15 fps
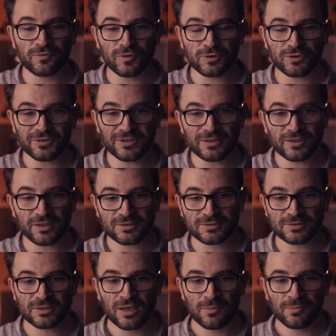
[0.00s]
further
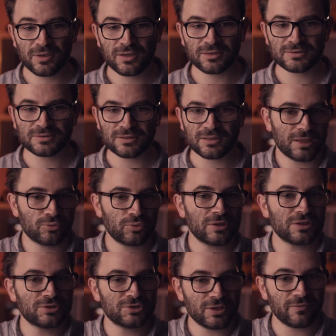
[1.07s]
details because it
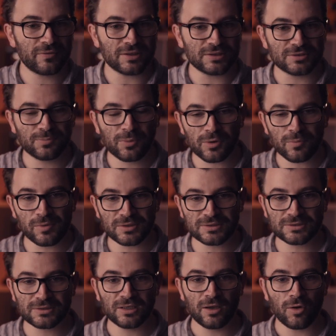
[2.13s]
will achieve its
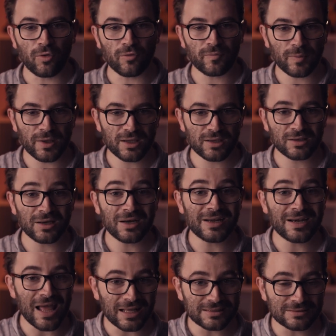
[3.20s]
purpose of being
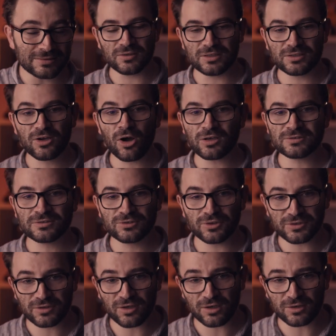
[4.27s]
an ad. It costs
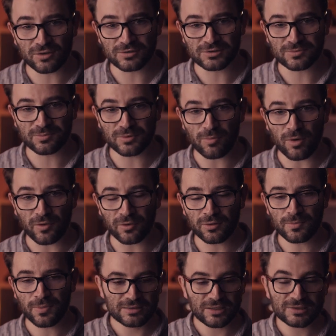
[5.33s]
$30 per
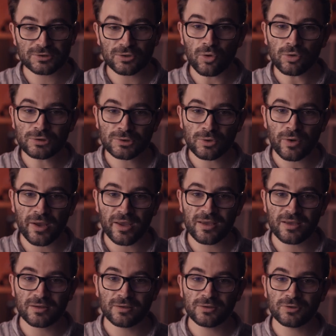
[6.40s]
bottle. There's also
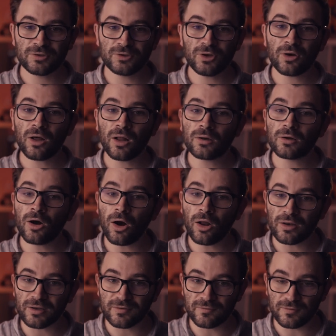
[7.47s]
a
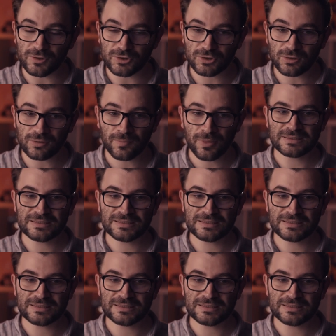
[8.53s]
non-alcoholic version, a